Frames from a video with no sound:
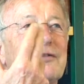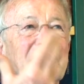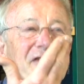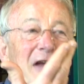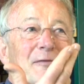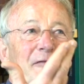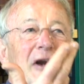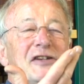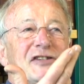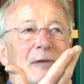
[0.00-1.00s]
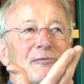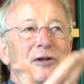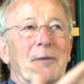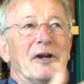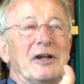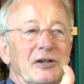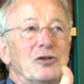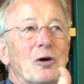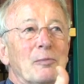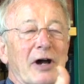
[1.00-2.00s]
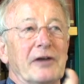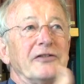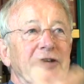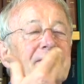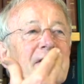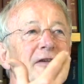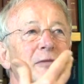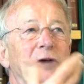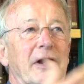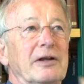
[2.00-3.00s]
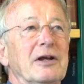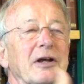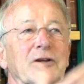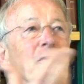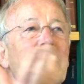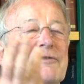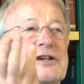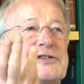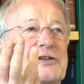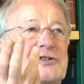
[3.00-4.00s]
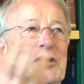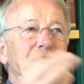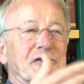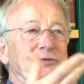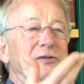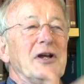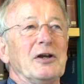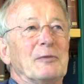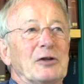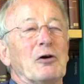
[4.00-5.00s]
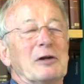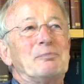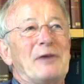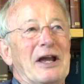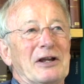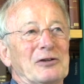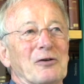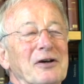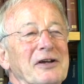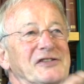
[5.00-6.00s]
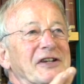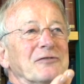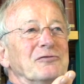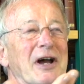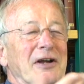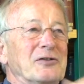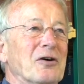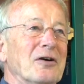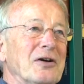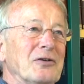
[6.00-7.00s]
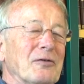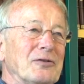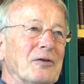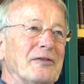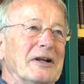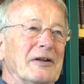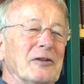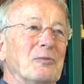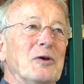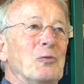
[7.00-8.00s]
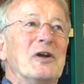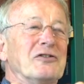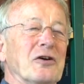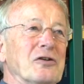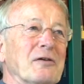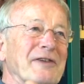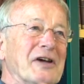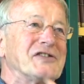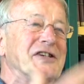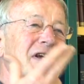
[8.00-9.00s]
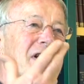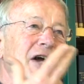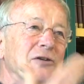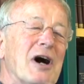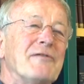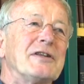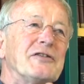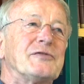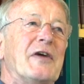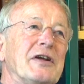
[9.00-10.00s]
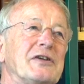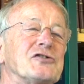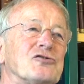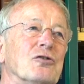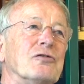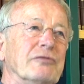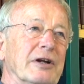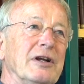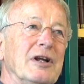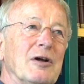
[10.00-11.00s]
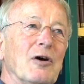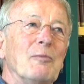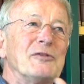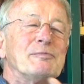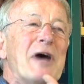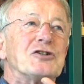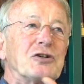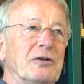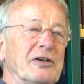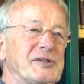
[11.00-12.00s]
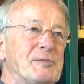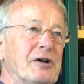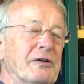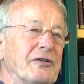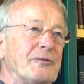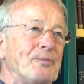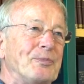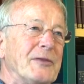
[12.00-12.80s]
the same, very same phenomena in your mind as I find in mine. You're having sensations of, you're in pain, you're seeing red, you're feeling the wind on your face, and you're having this very extraordinary, almost magical experience.